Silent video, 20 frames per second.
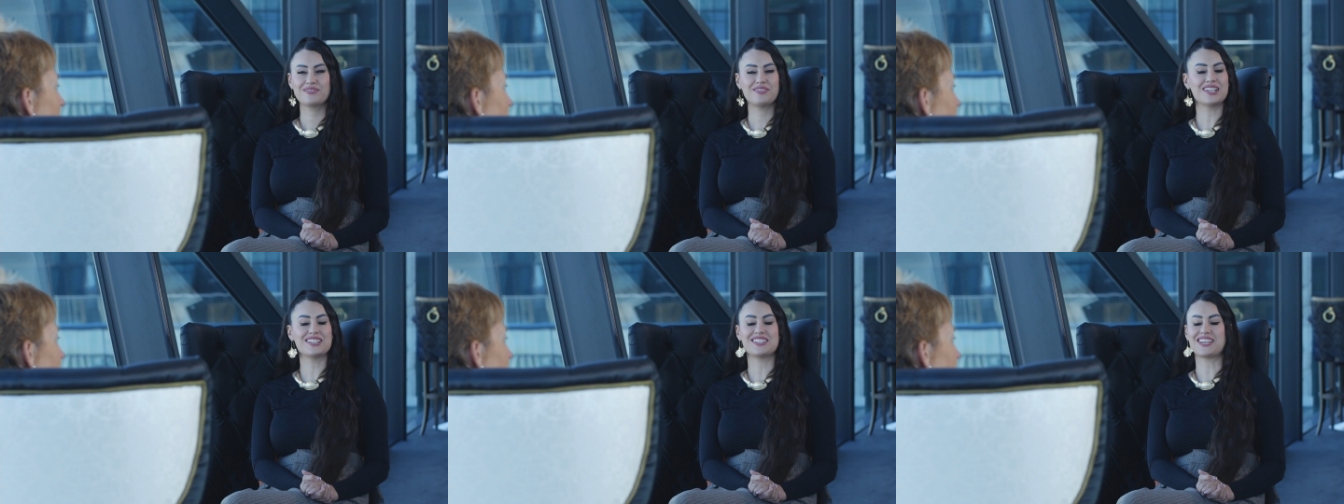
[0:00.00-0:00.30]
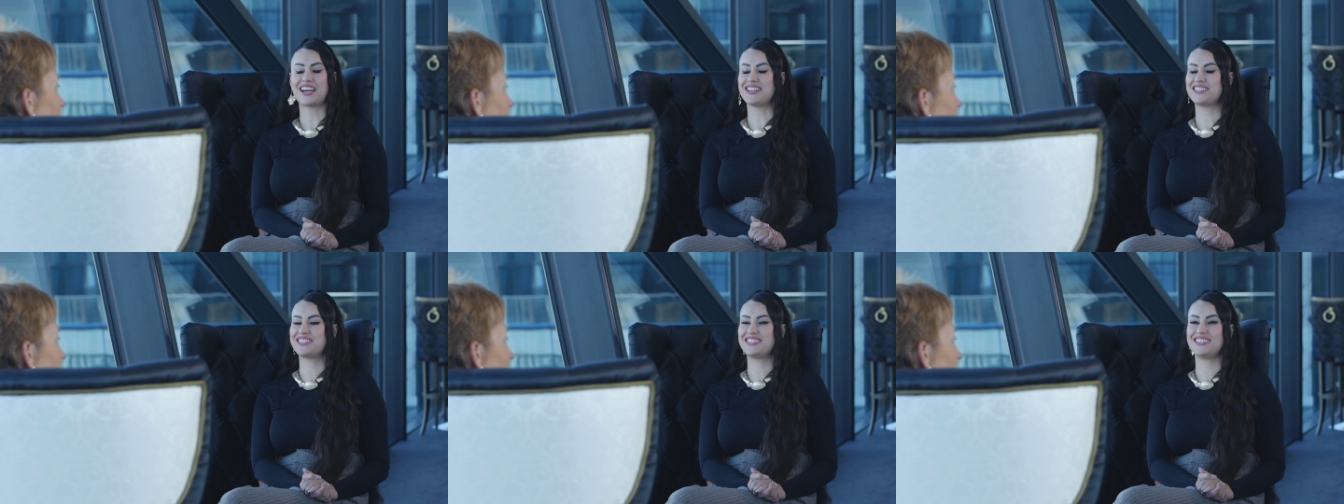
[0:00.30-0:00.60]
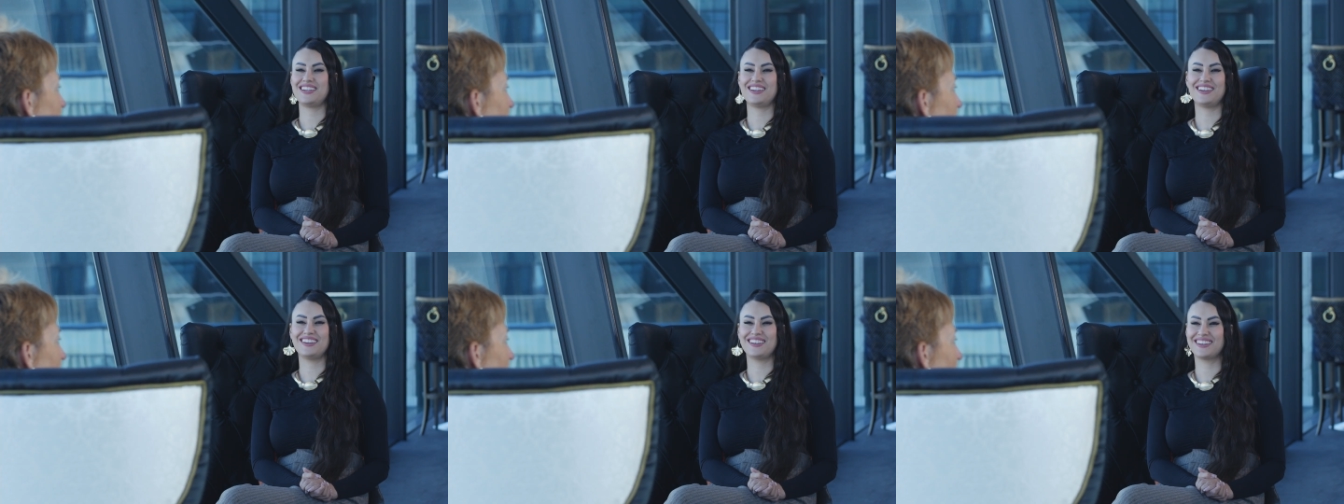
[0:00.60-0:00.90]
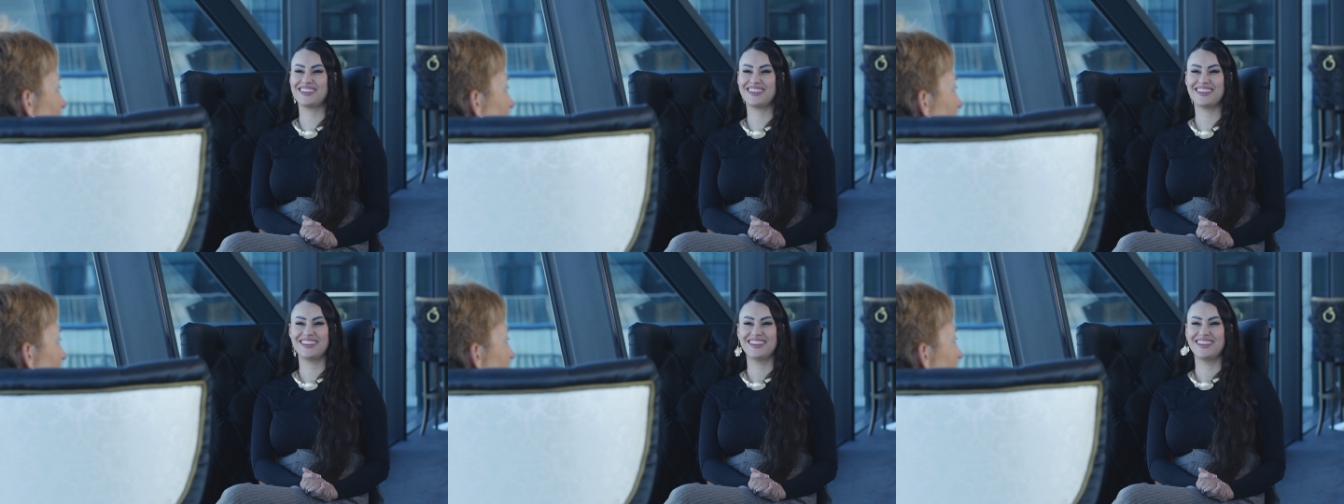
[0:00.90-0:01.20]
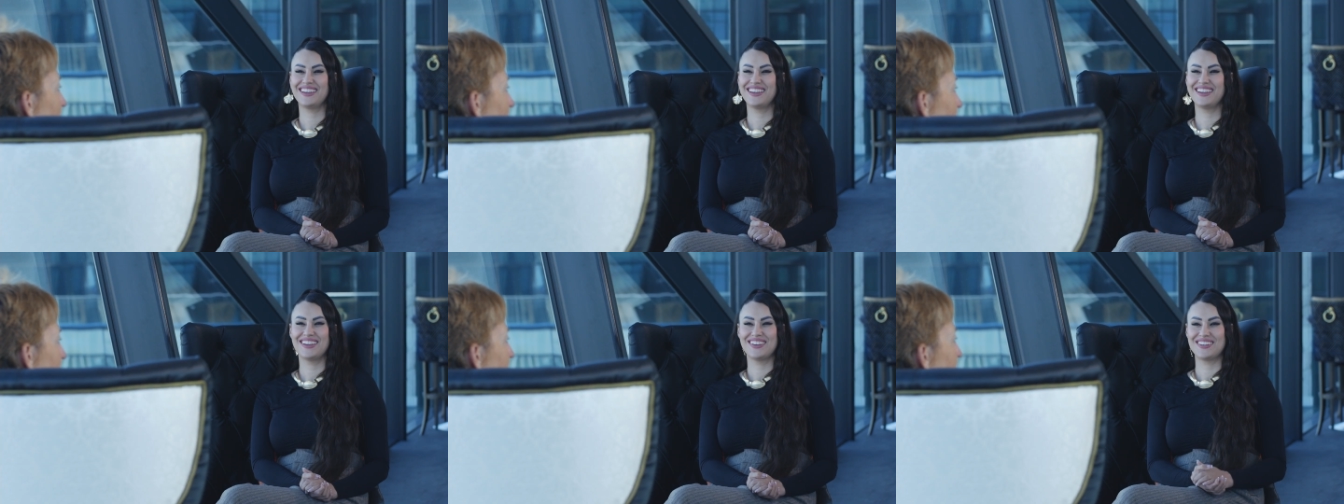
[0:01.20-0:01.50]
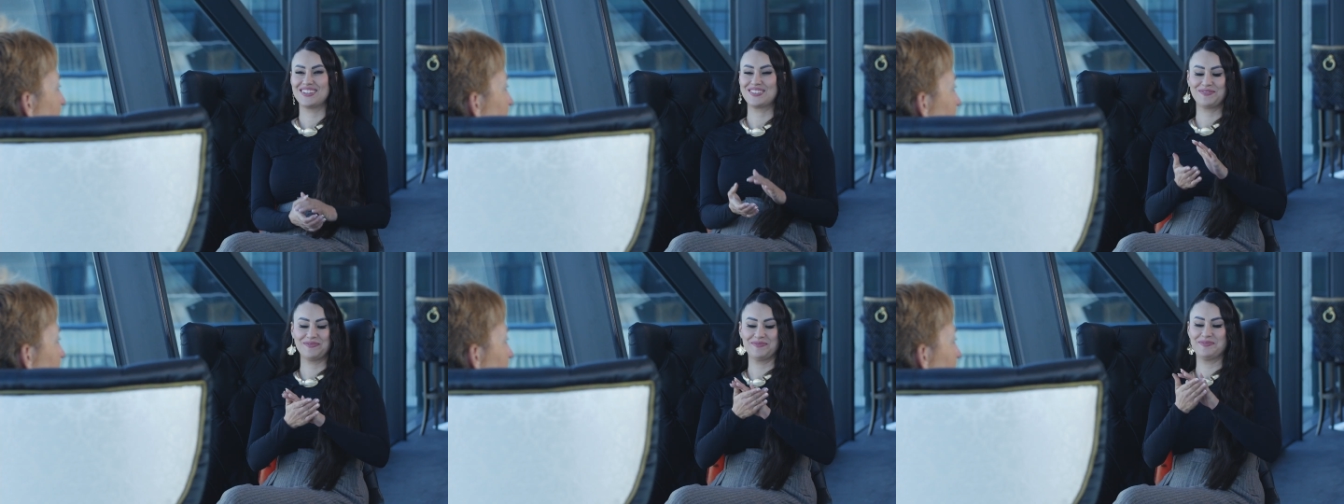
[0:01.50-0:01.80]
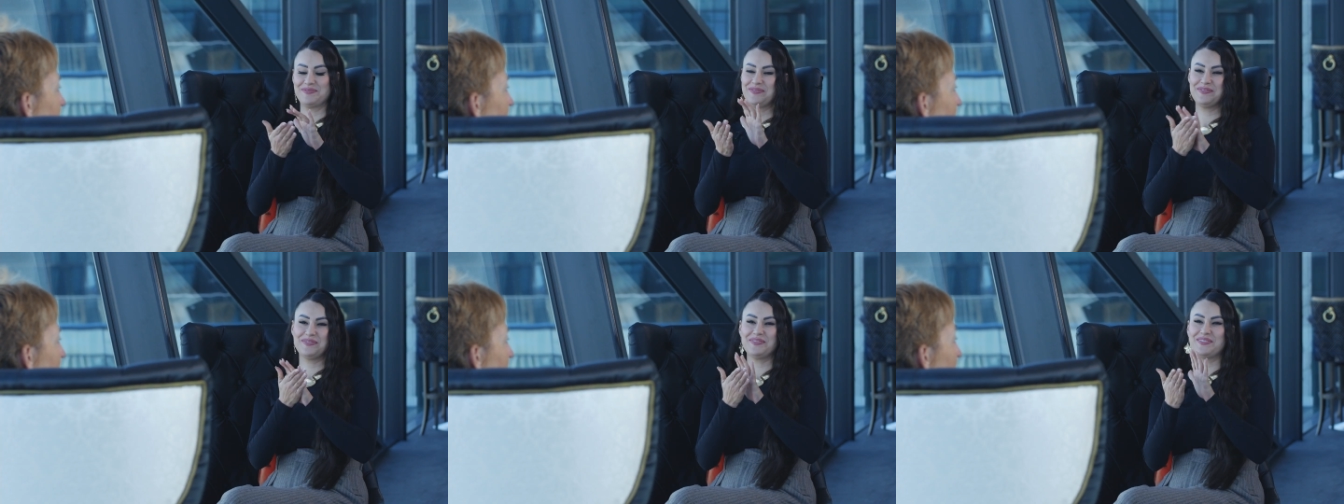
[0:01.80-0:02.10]
Fantastic. Yeah.
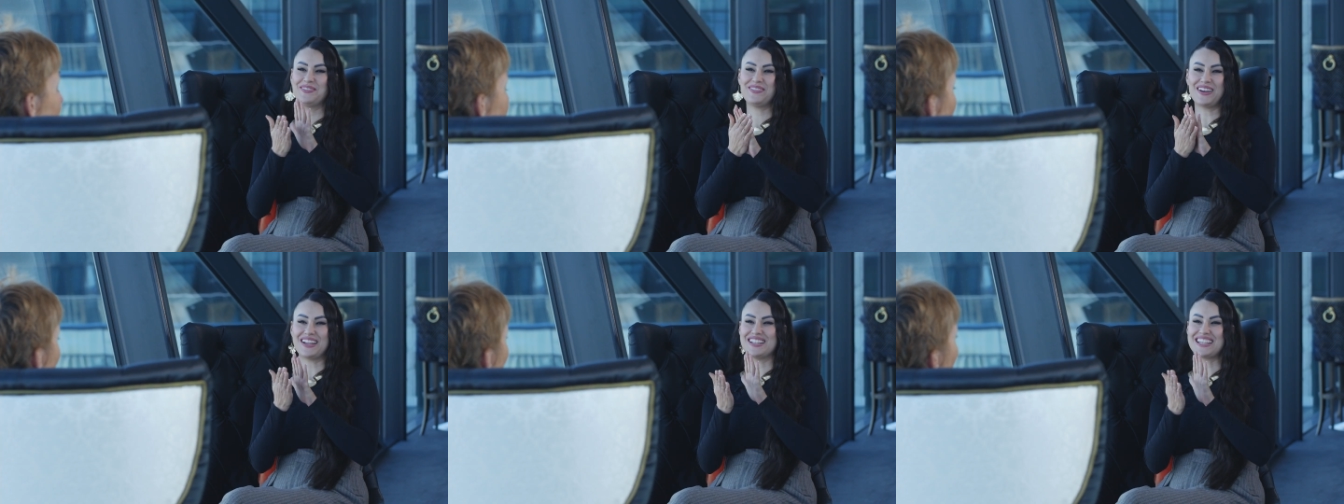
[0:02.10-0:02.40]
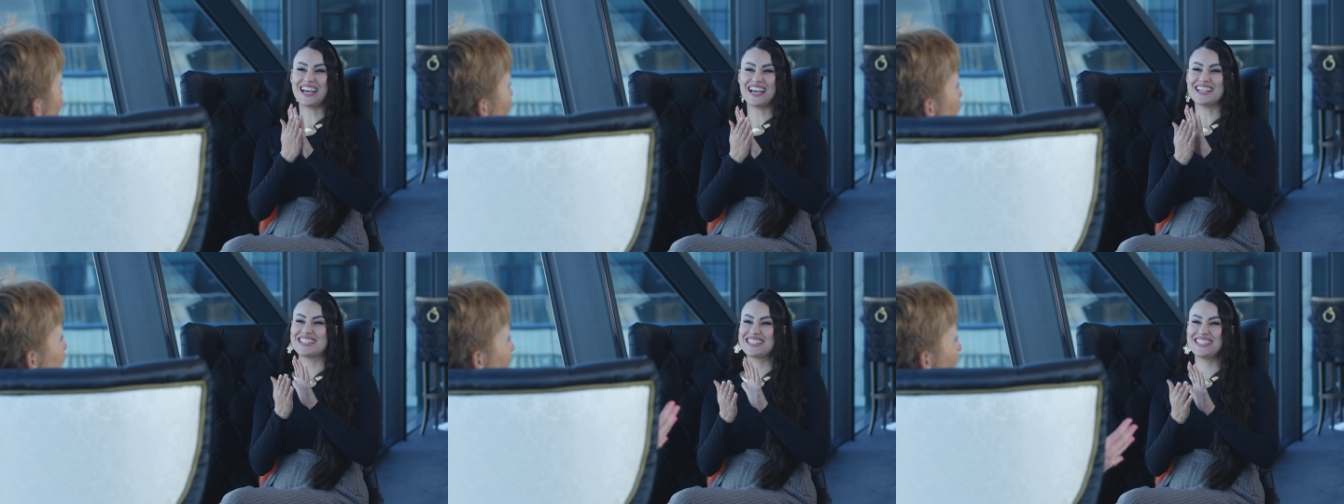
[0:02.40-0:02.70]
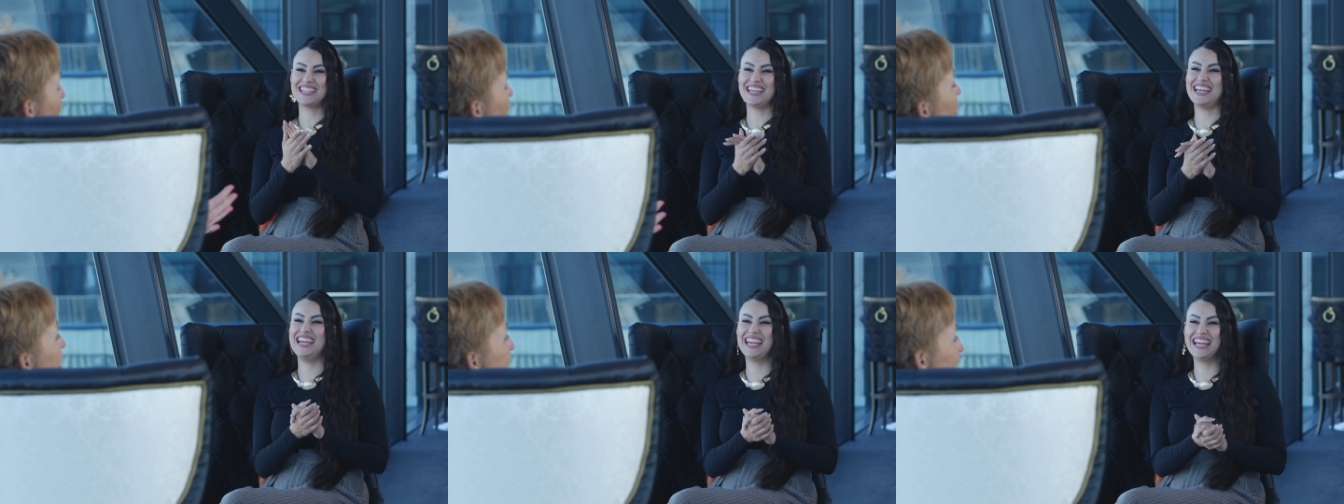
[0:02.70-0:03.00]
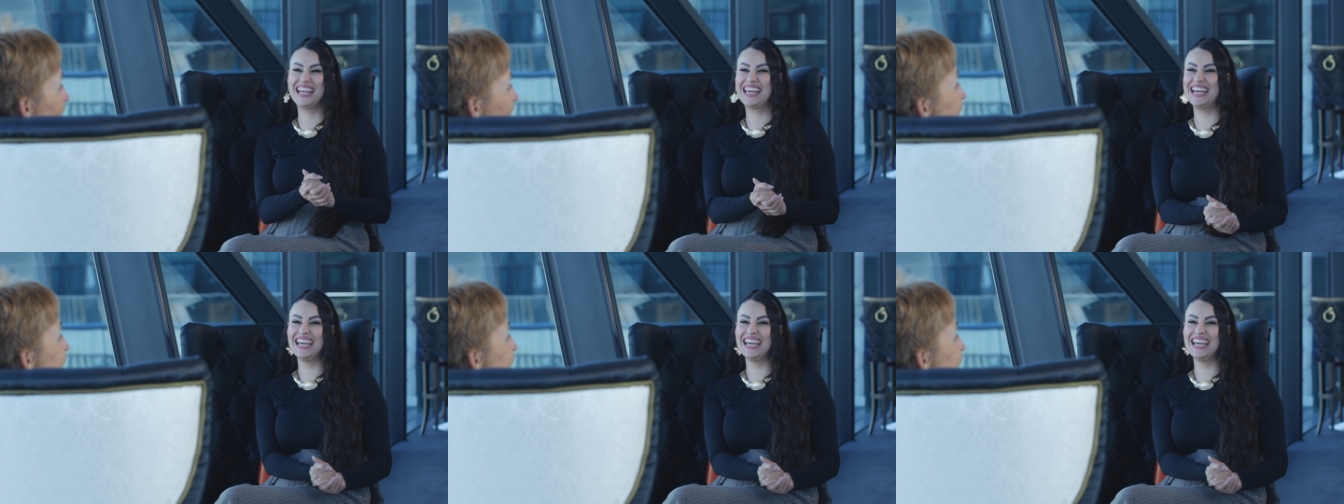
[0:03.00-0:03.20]
But the army, I just like